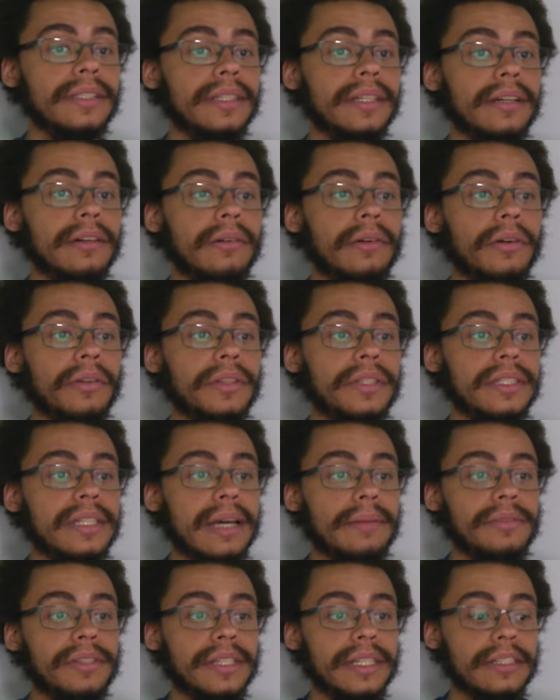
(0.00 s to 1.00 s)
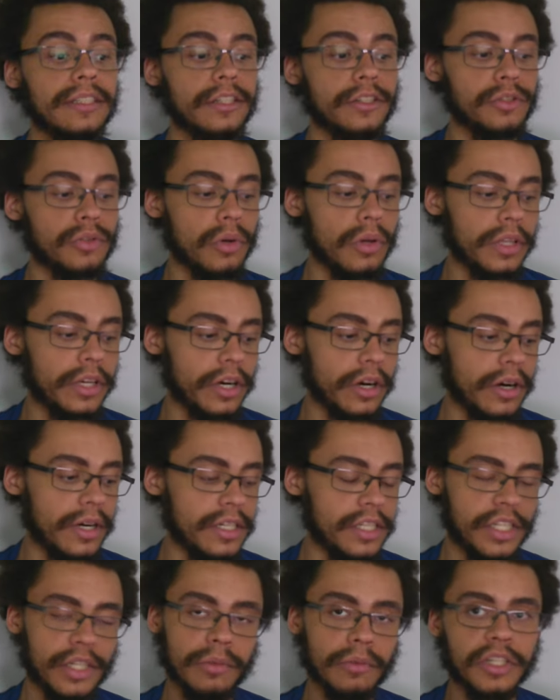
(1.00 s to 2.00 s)
You know, all these types of things controlling her,
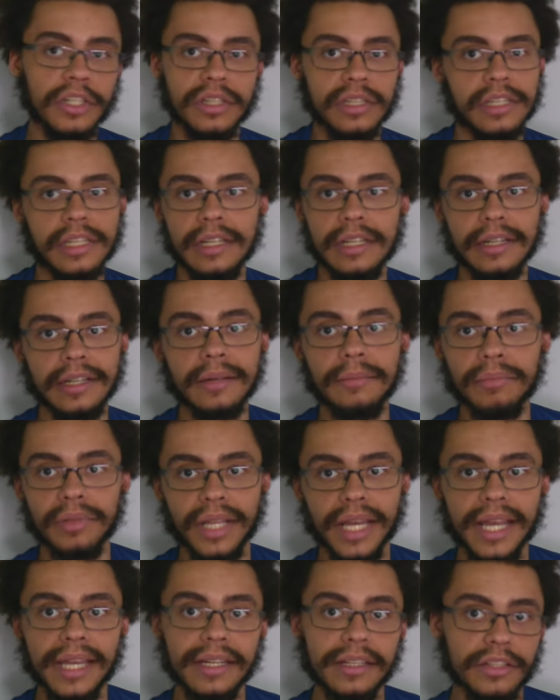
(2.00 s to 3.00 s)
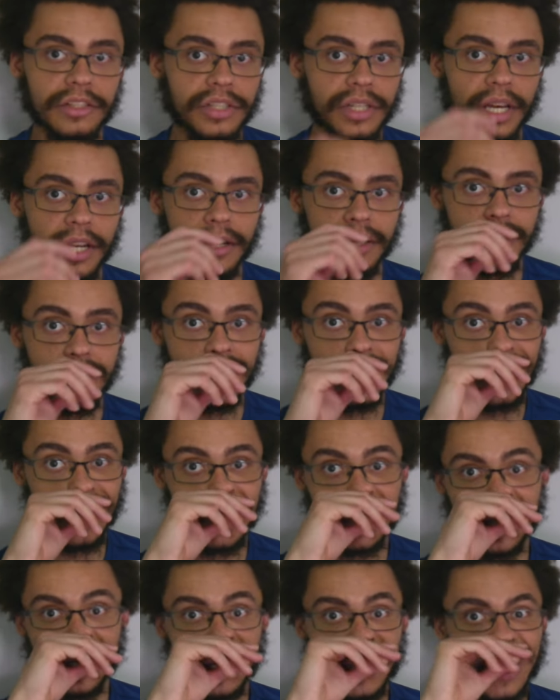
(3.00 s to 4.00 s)
and she would just sit and complain and shit.
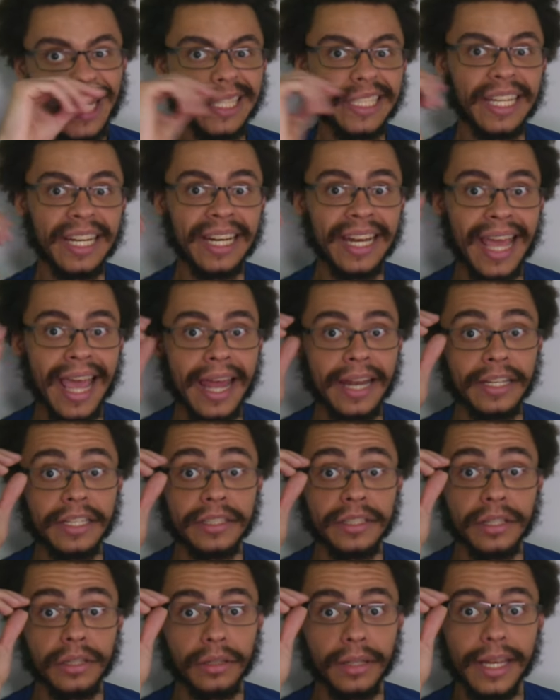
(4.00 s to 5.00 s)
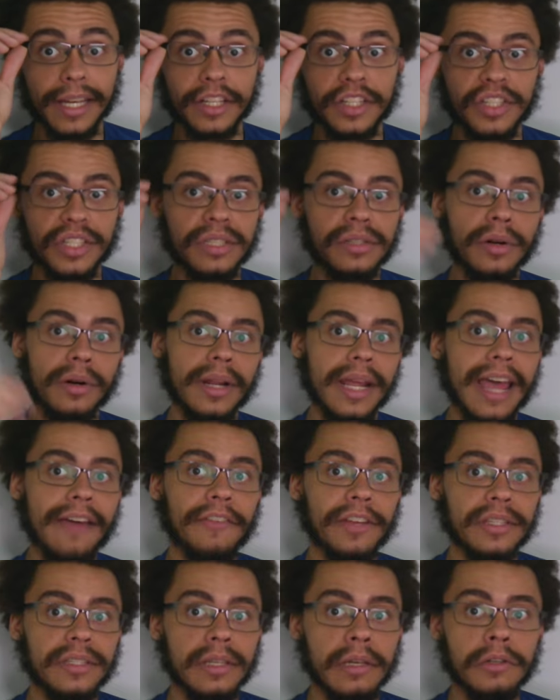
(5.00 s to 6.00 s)
It didn't end until, like, she started
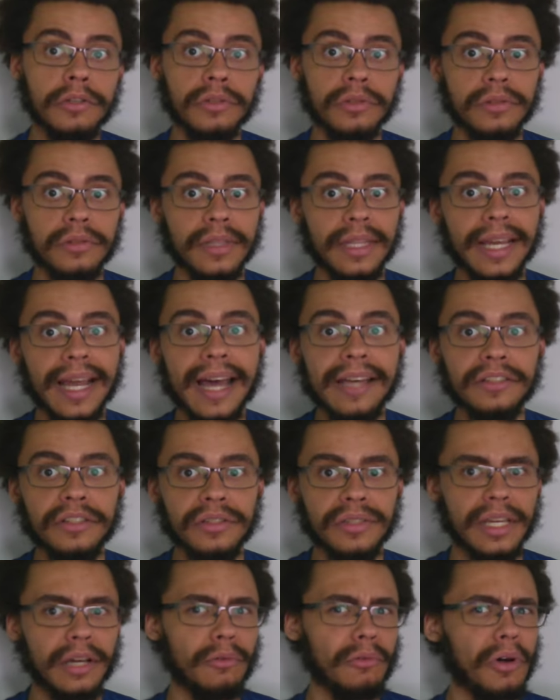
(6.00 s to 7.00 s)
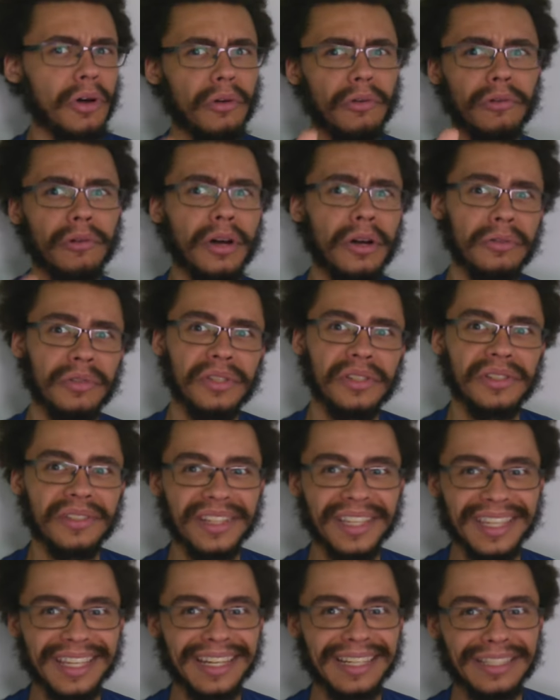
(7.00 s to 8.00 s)
having seizures and the guy's just like, whoa, gross.
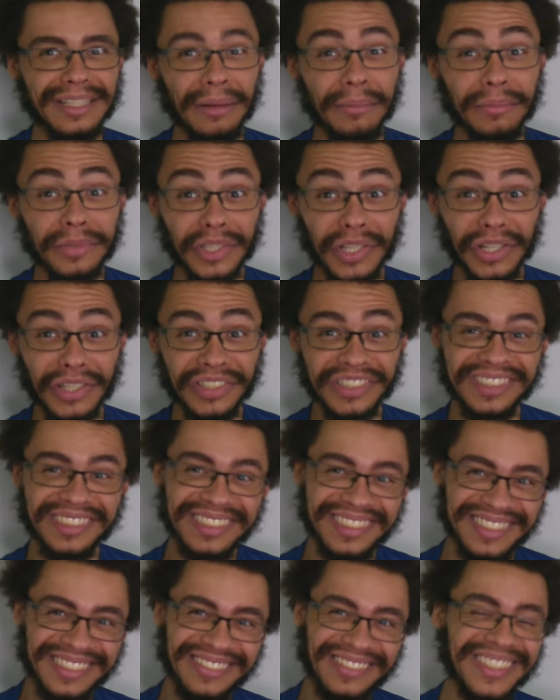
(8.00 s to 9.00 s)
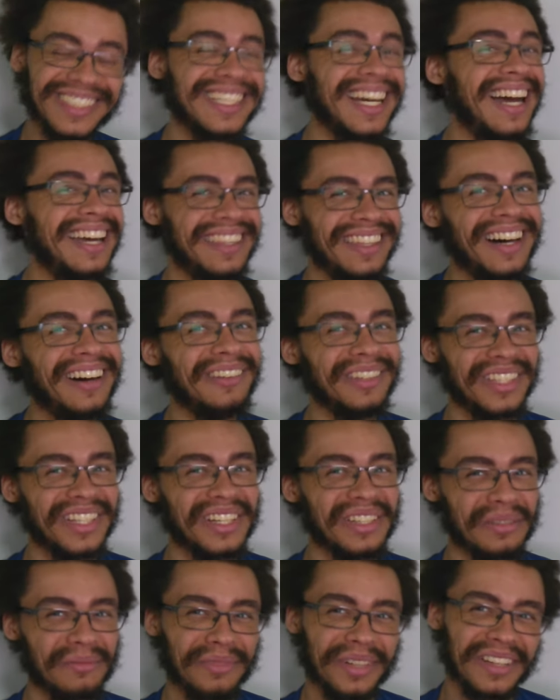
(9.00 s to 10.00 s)
And then he dumped her, which I thought was
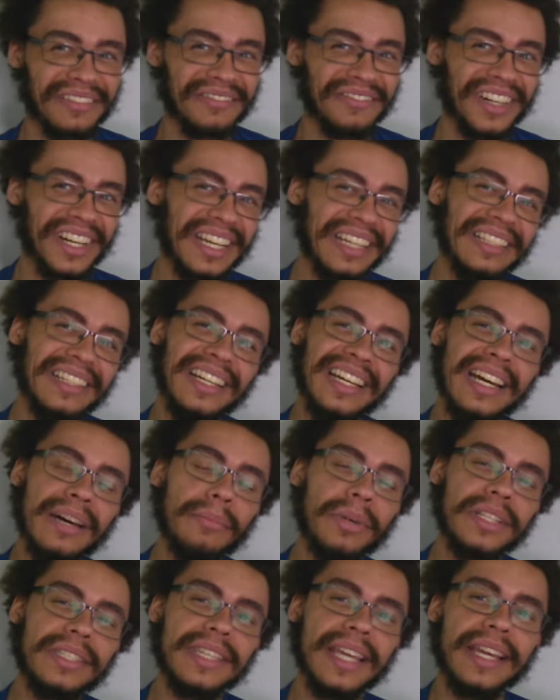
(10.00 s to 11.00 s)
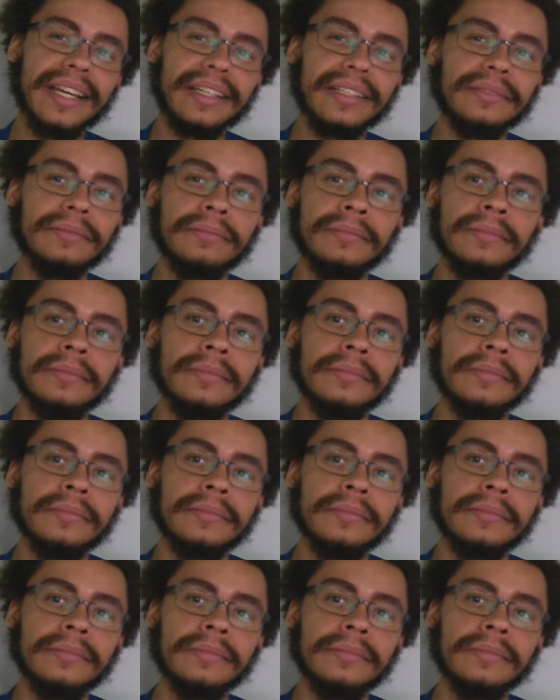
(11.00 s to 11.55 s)
also pretty funny. But it's like,